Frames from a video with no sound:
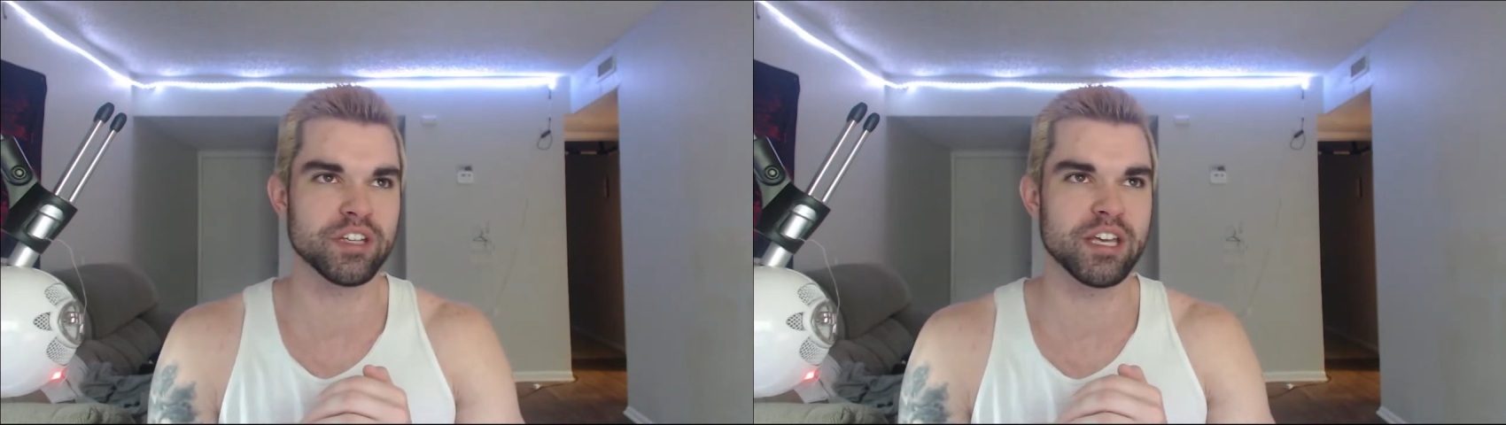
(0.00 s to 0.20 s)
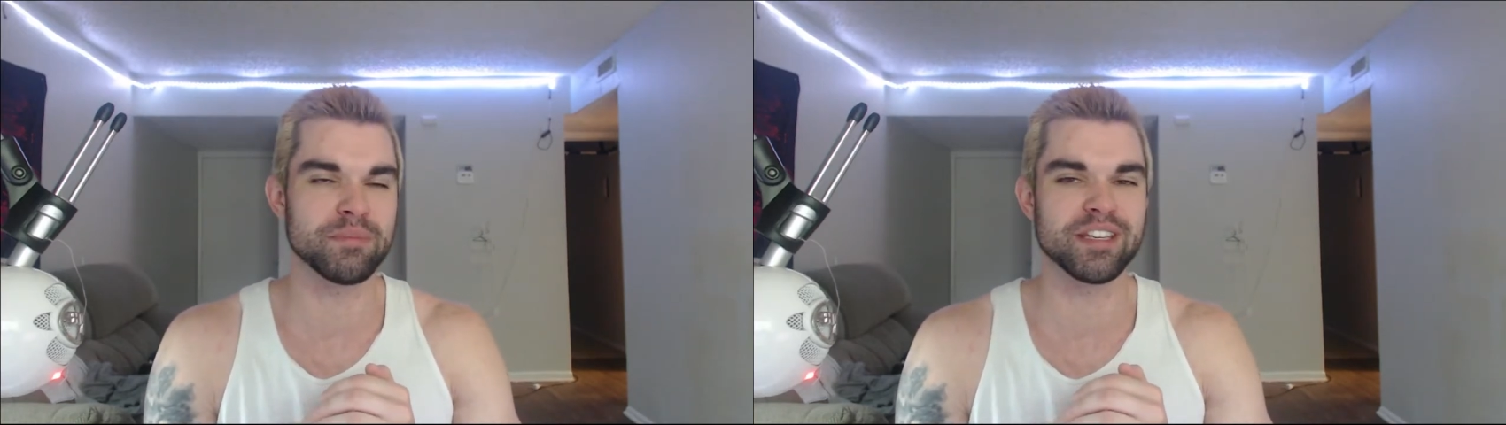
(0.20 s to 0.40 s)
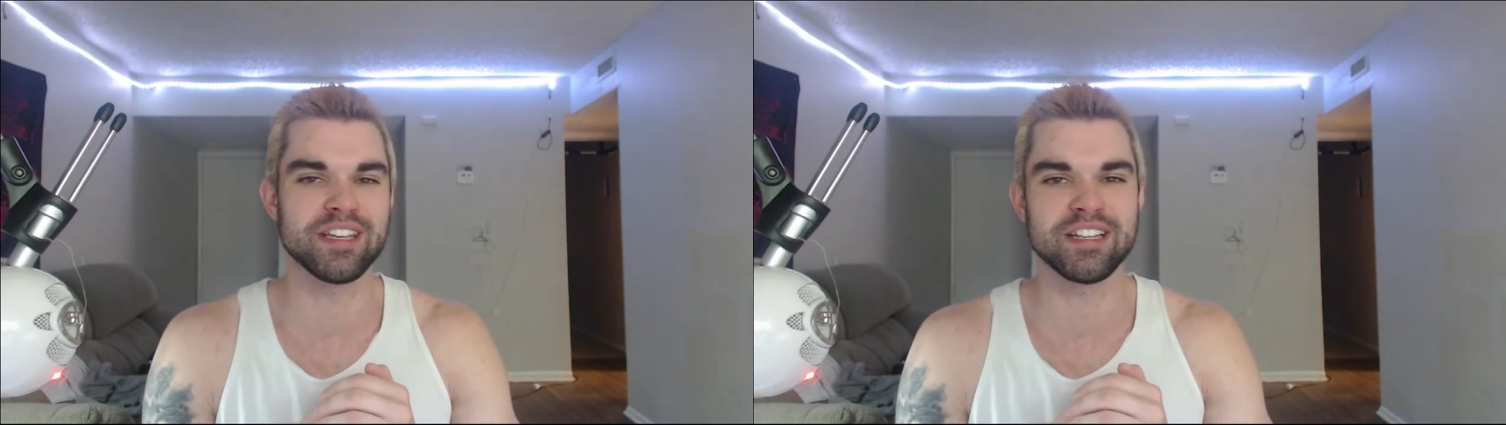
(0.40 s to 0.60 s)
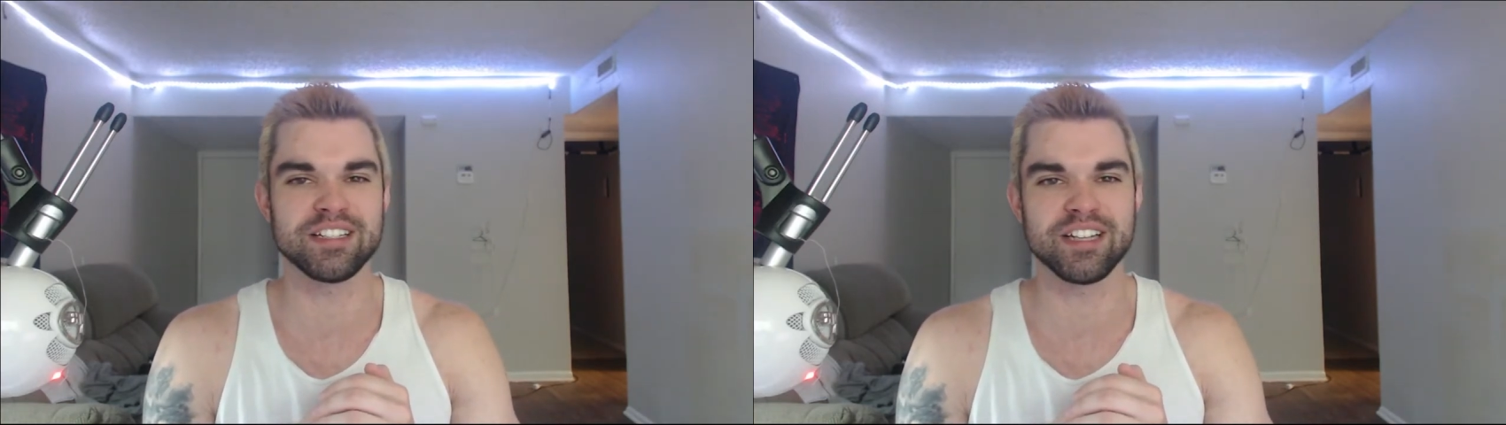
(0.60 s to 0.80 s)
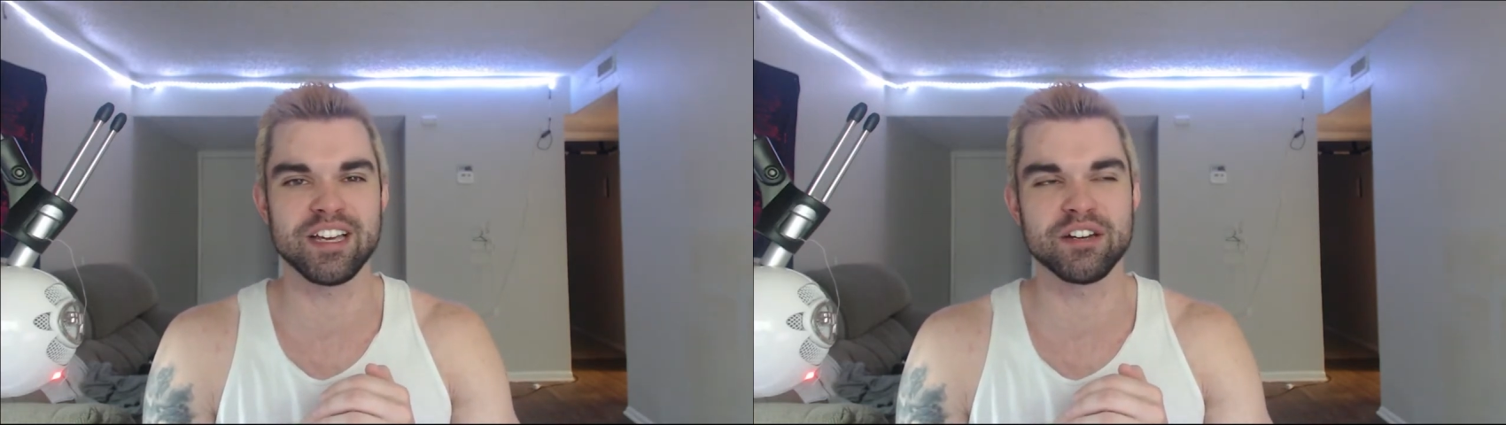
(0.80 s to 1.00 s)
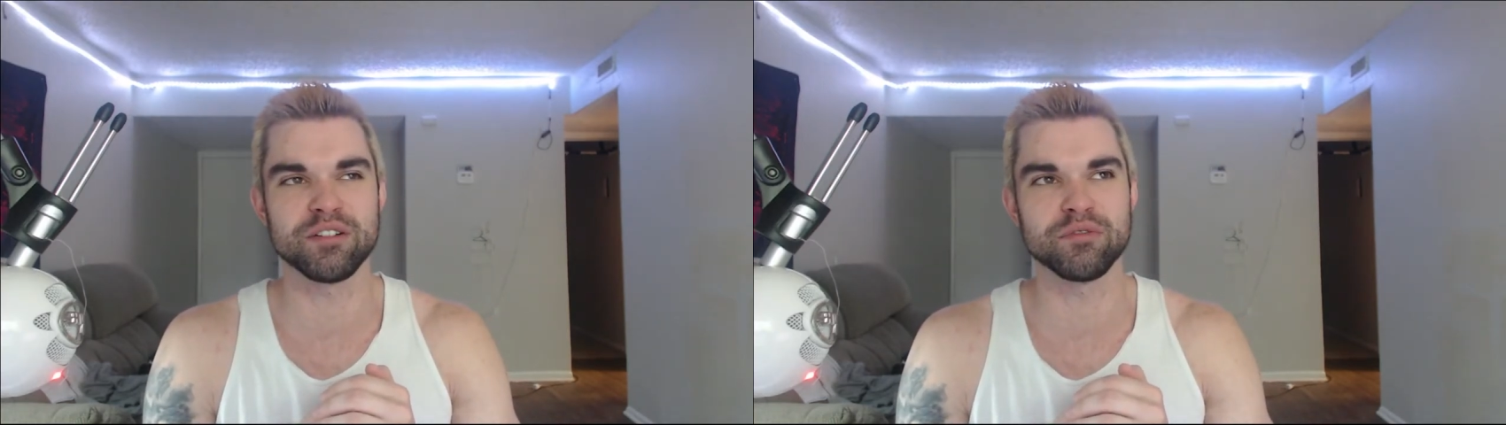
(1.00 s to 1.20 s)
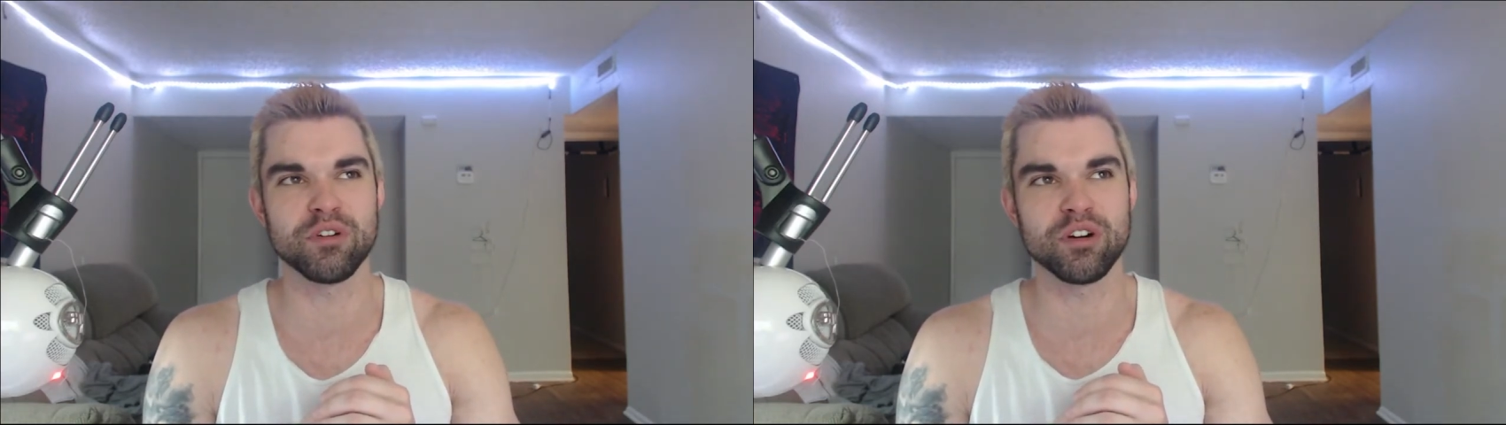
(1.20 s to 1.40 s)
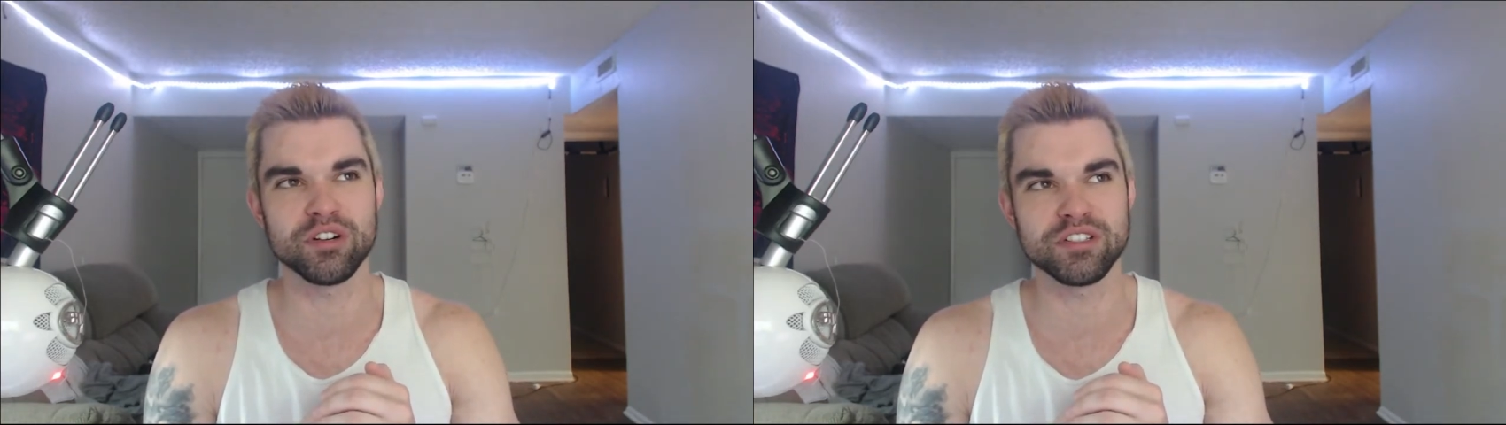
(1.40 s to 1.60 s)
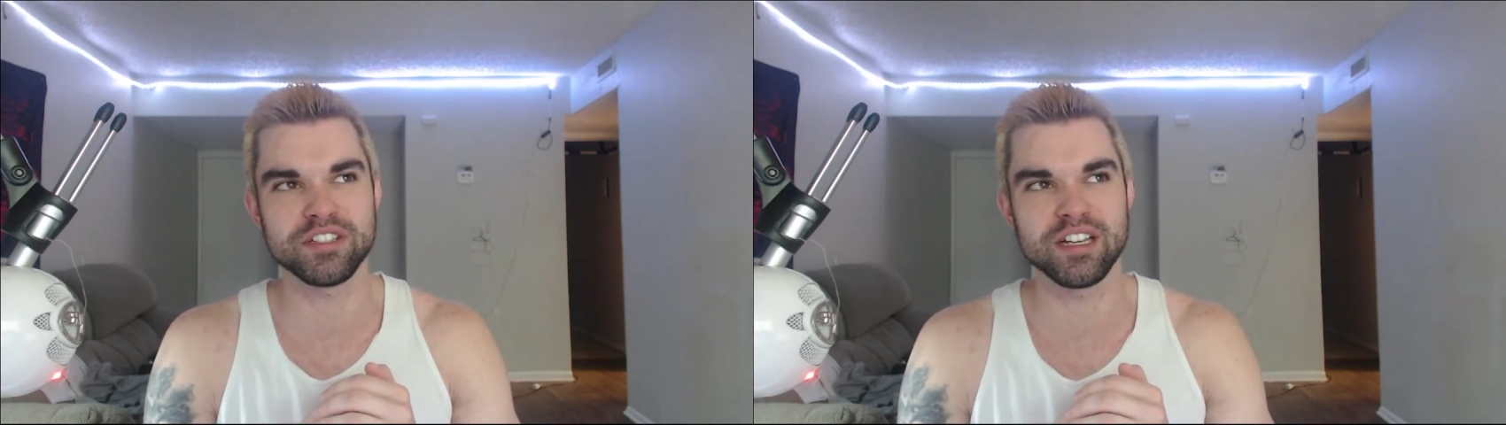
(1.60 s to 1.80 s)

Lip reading: came king 10 of hearts,